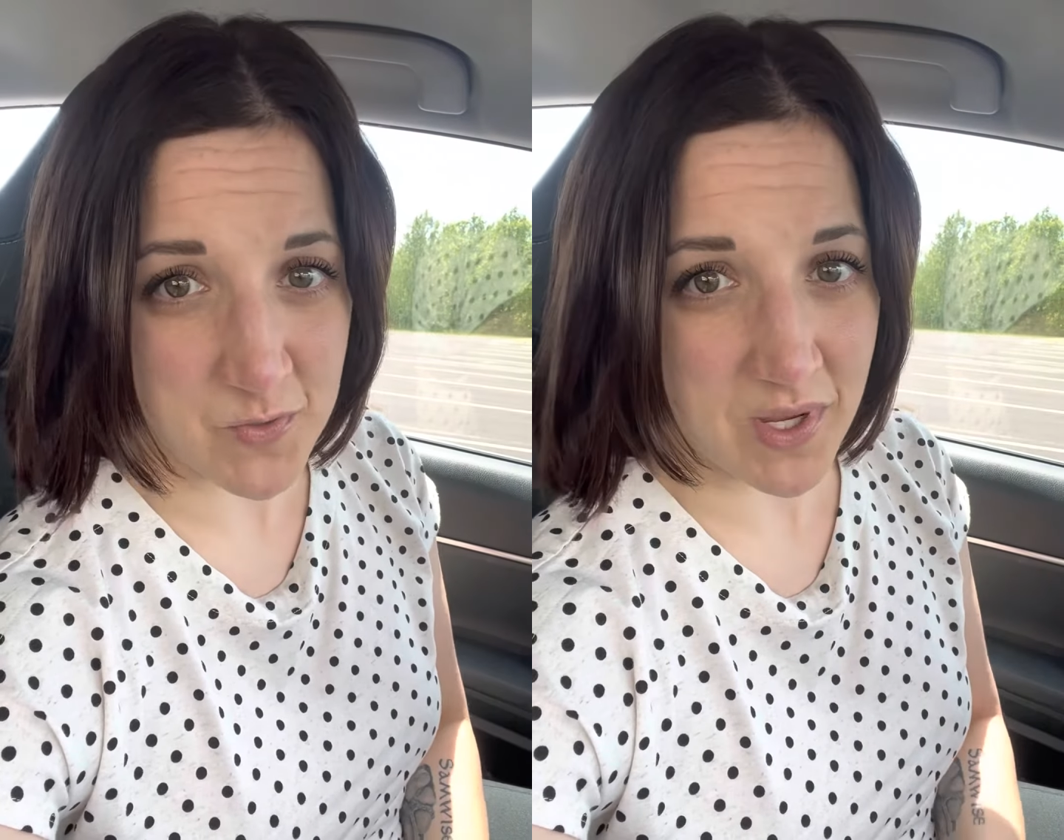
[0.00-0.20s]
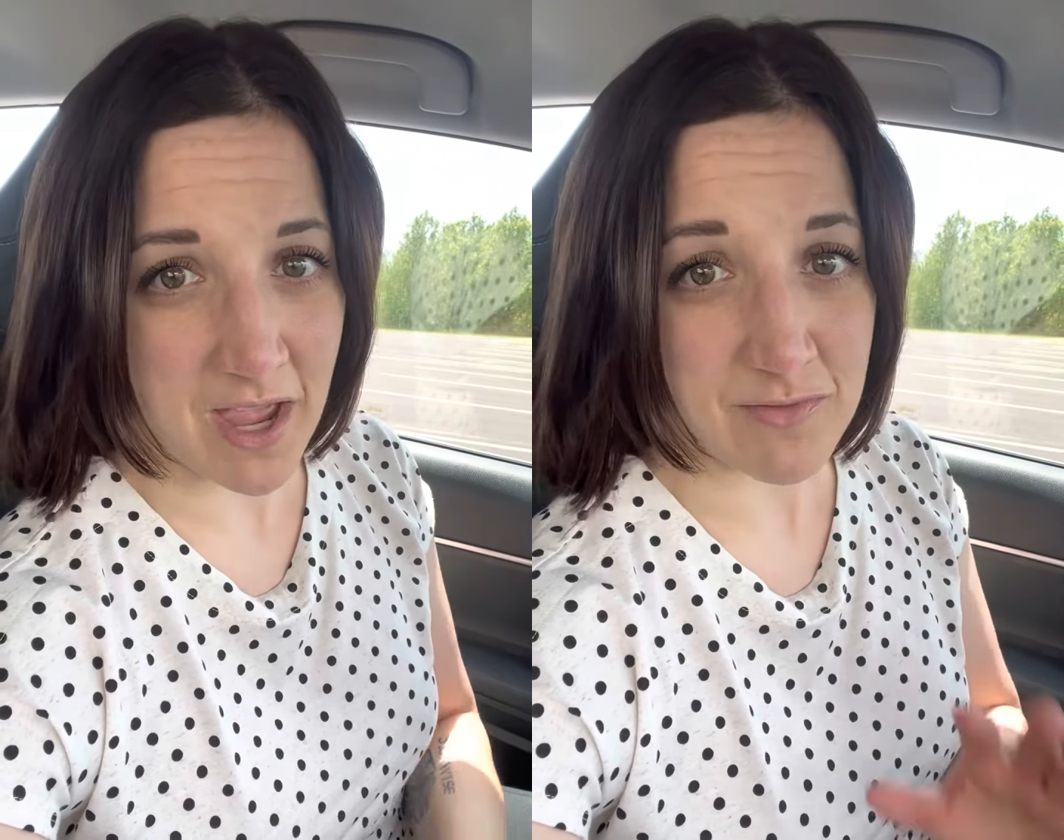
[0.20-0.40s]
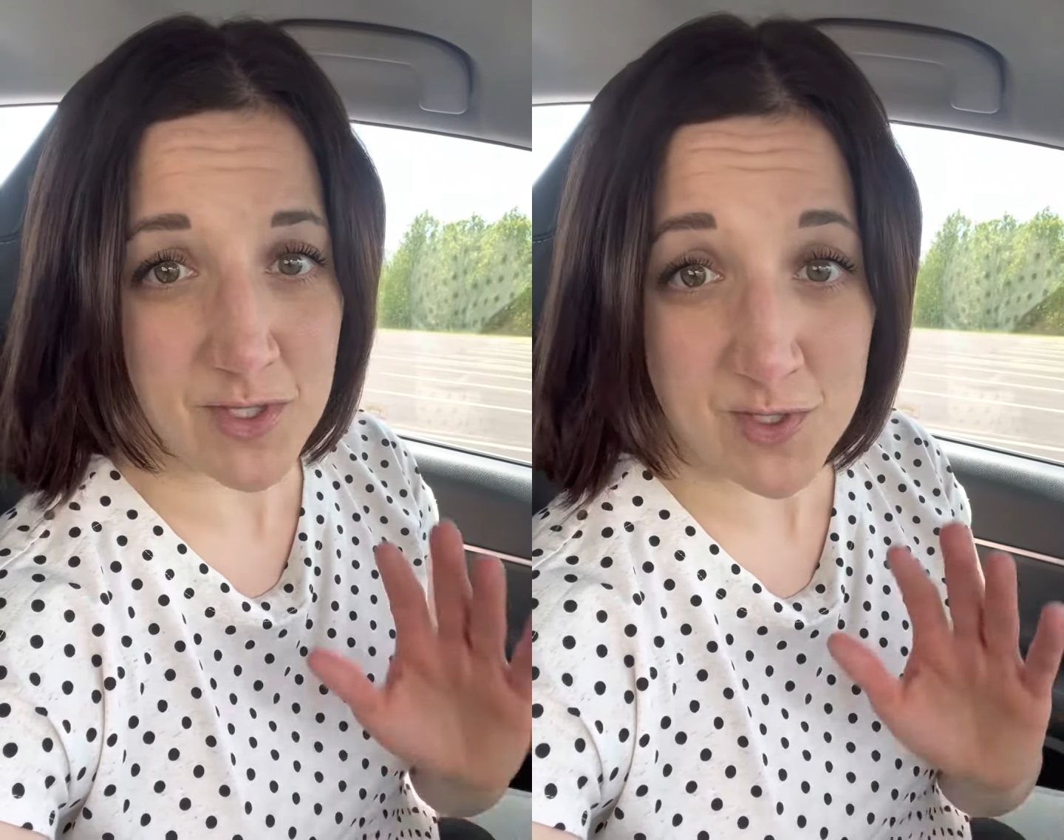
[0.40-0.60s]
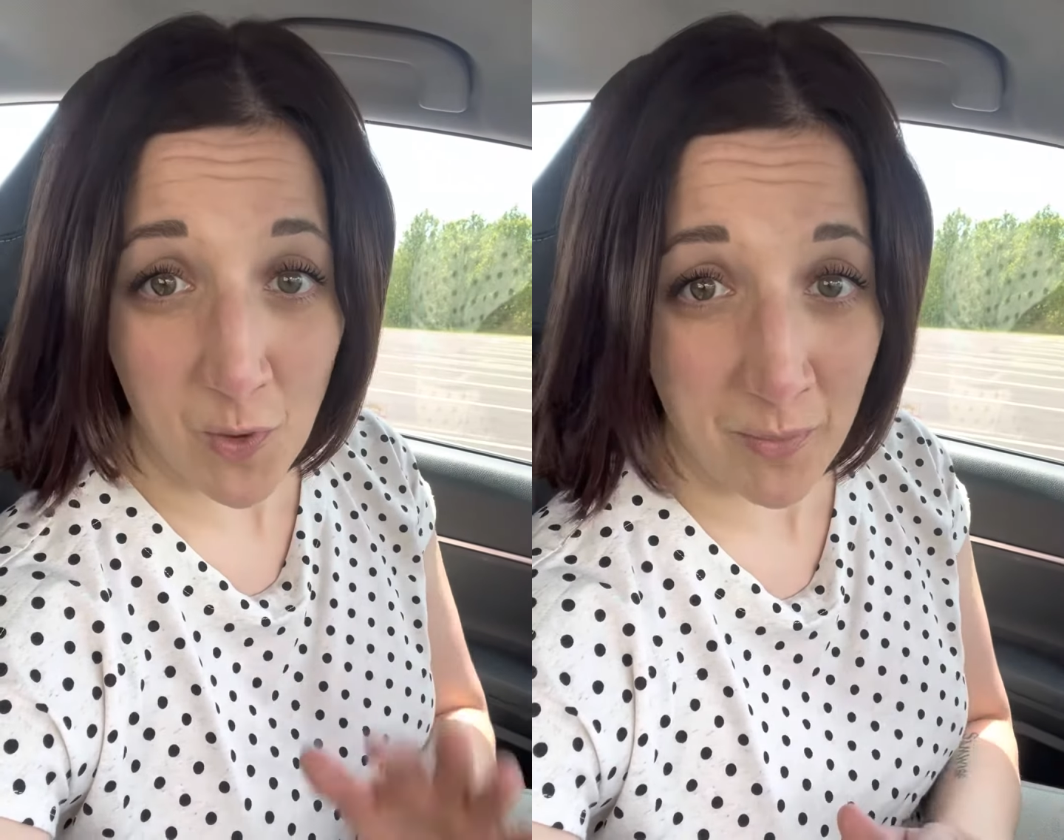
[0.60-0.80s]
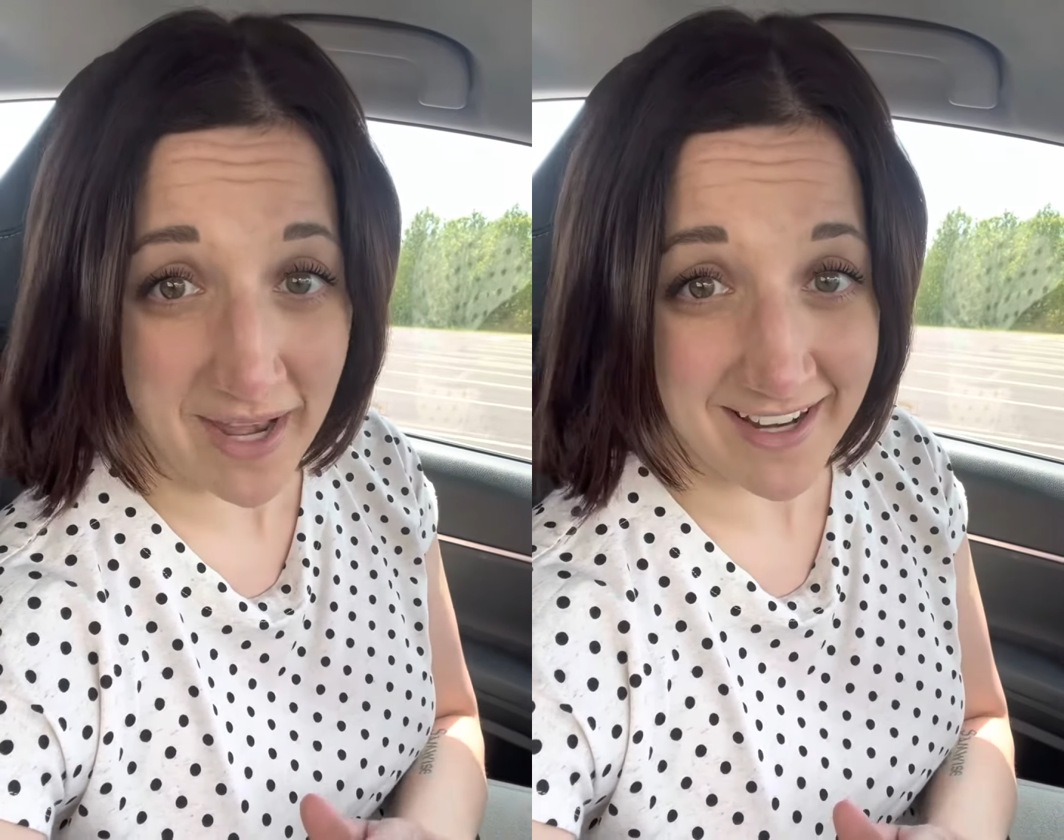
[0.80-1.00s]
We have so
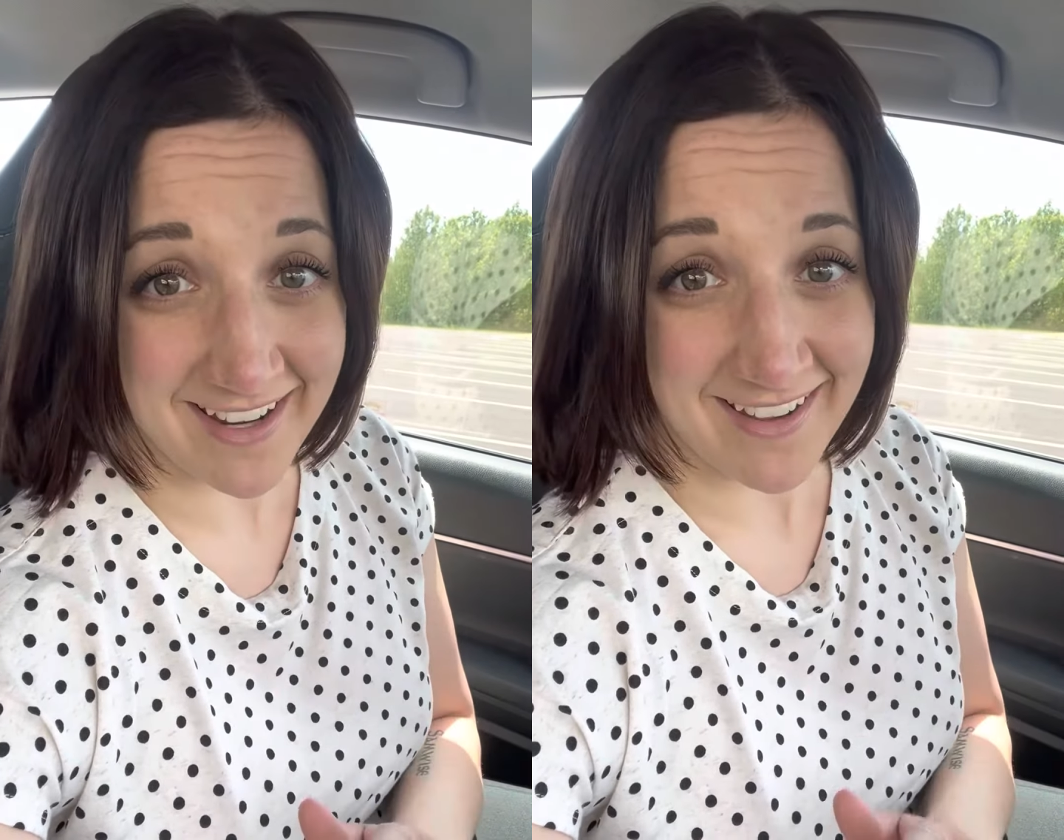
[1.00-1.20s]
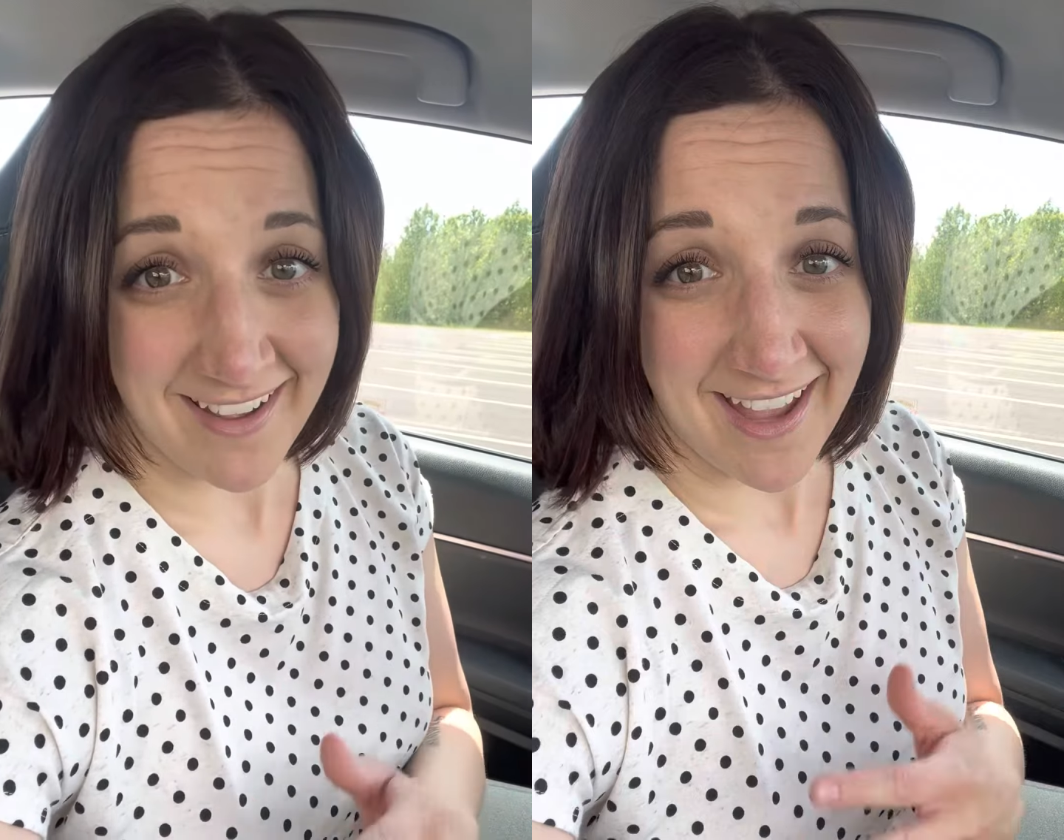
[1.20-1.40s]
many,